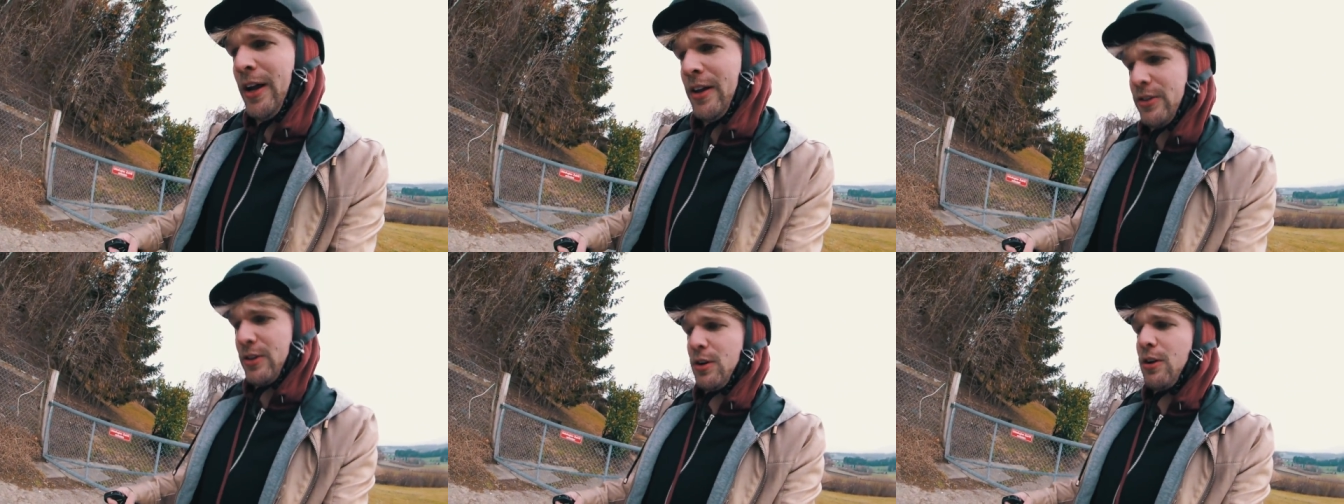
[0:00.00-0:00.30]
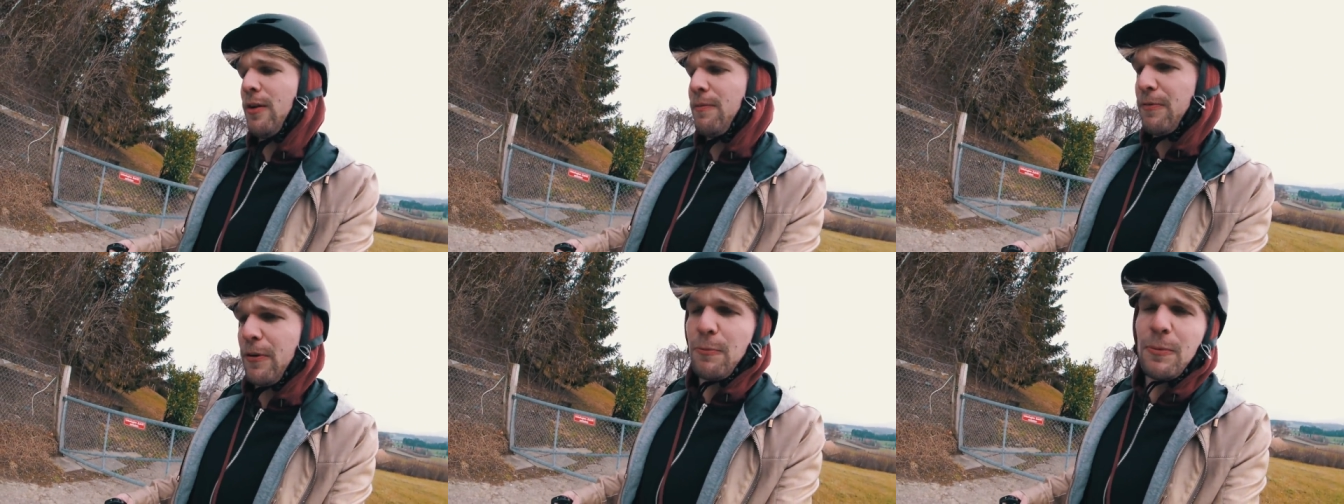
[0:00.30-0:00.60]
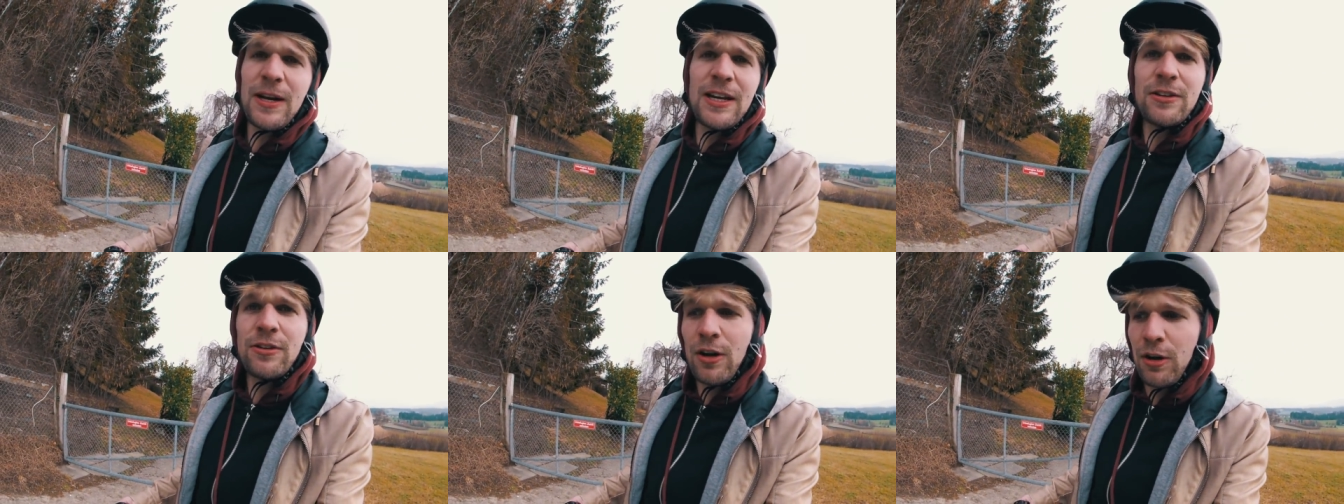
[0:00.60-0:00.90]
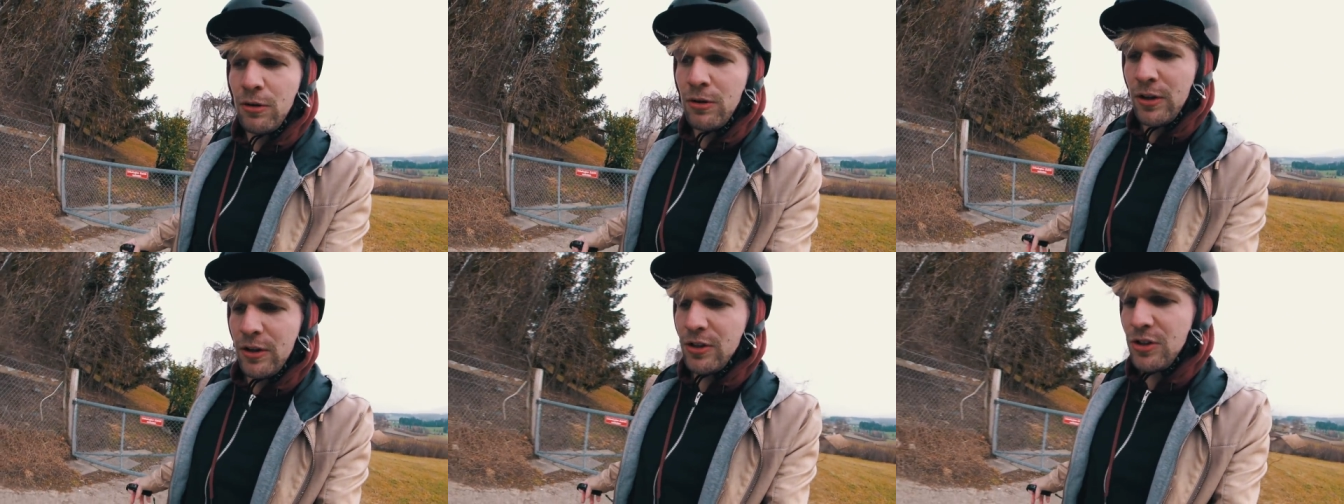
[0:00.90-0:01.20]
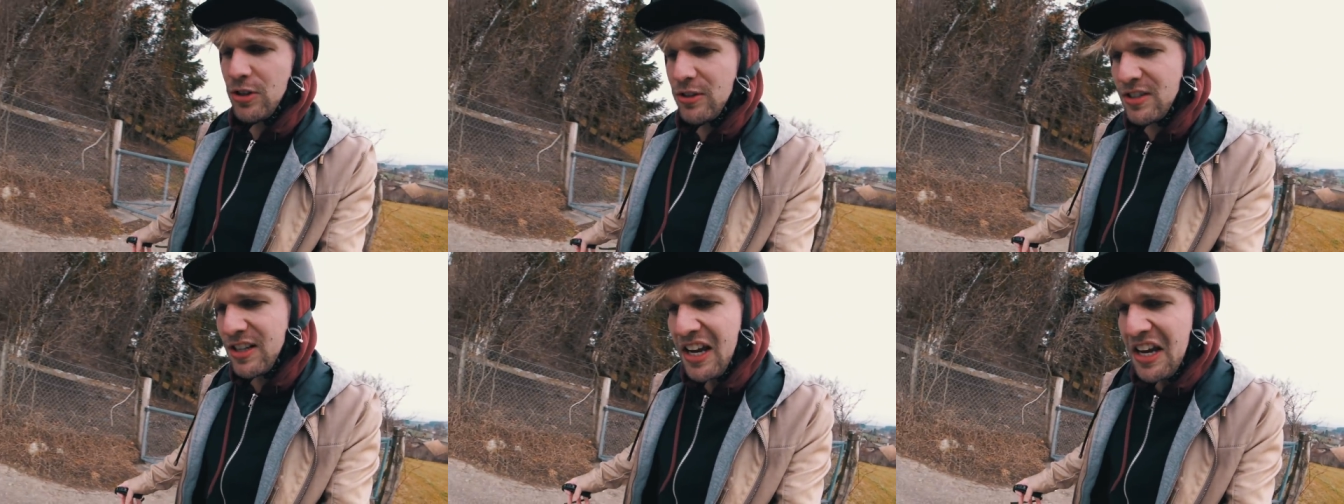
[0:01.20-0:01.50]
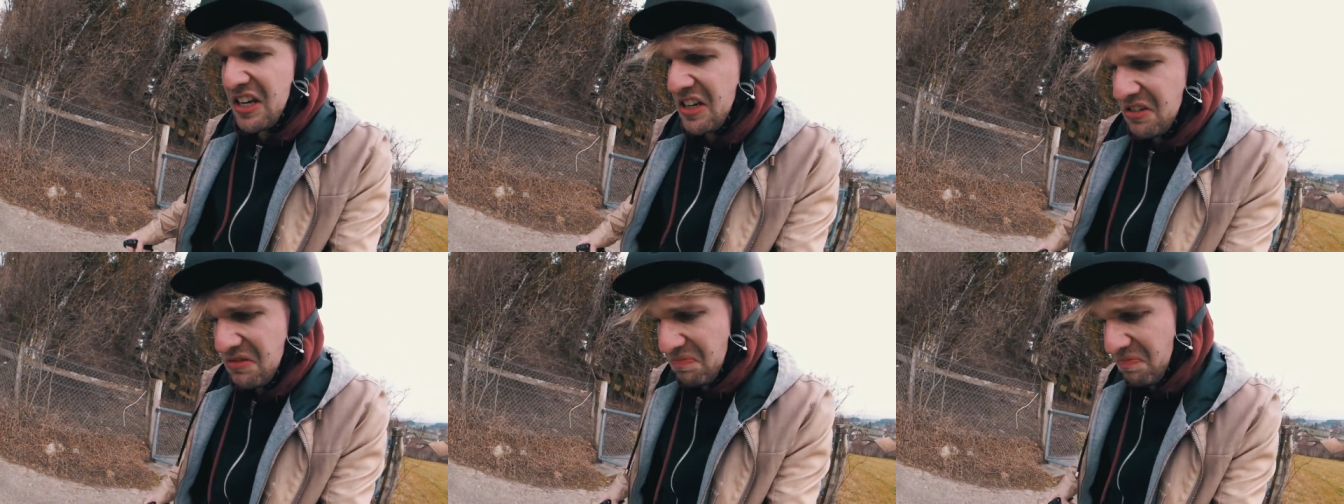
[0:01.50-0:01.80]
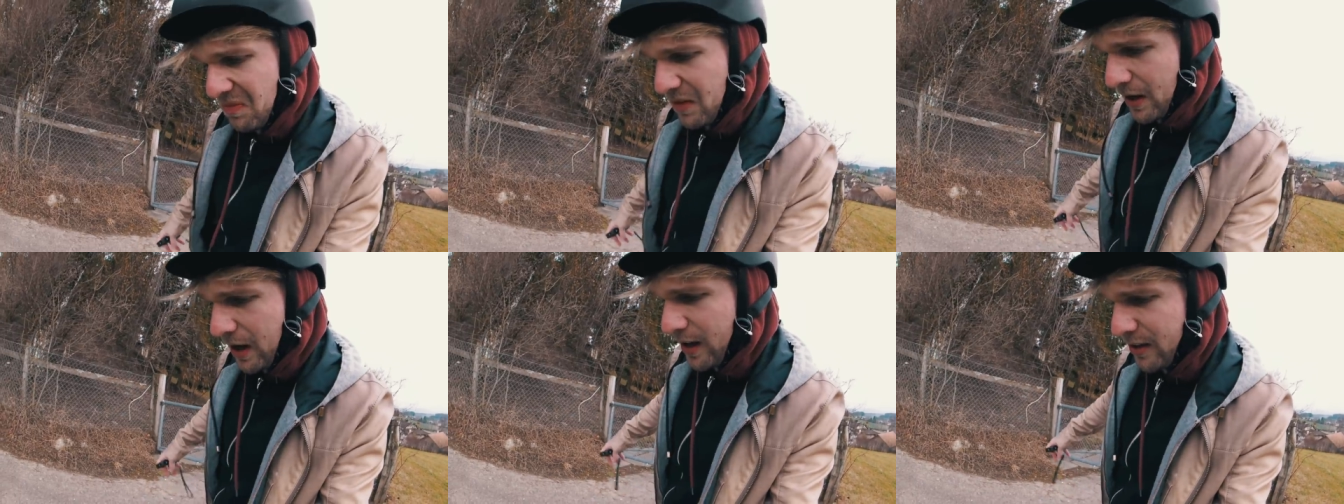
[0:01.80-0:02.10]
They're good for me though. It's just like,
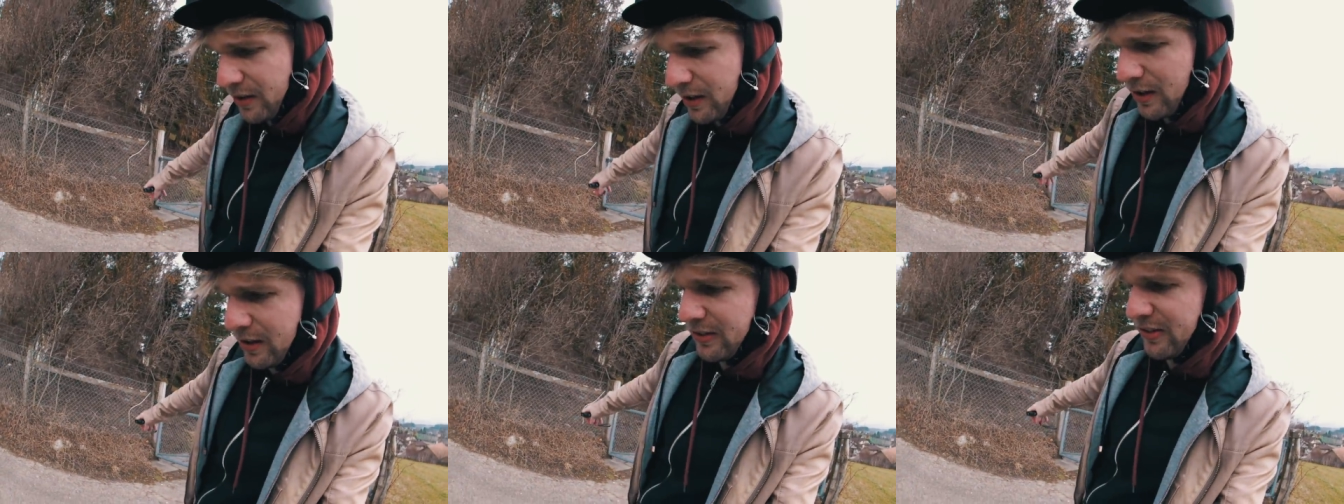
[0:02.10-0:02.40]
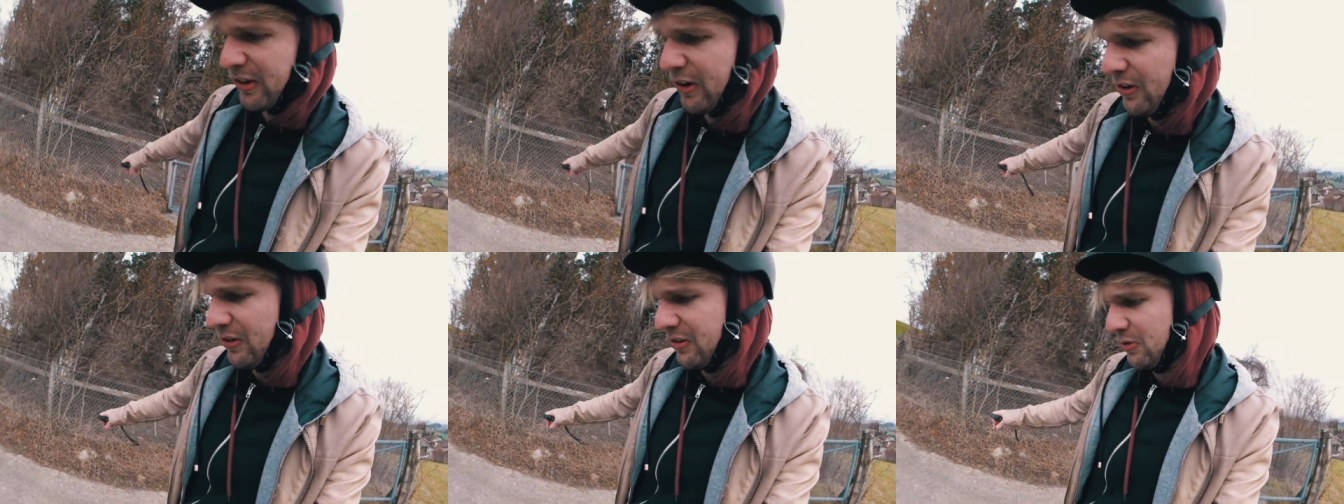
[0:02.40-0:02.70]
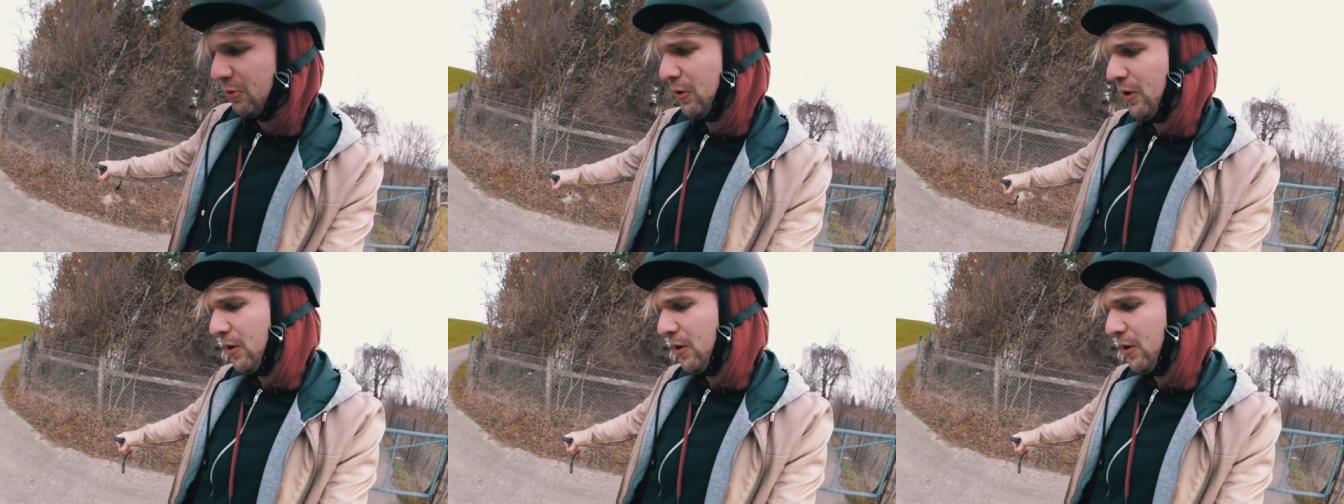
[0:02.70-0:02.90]
I think it's good to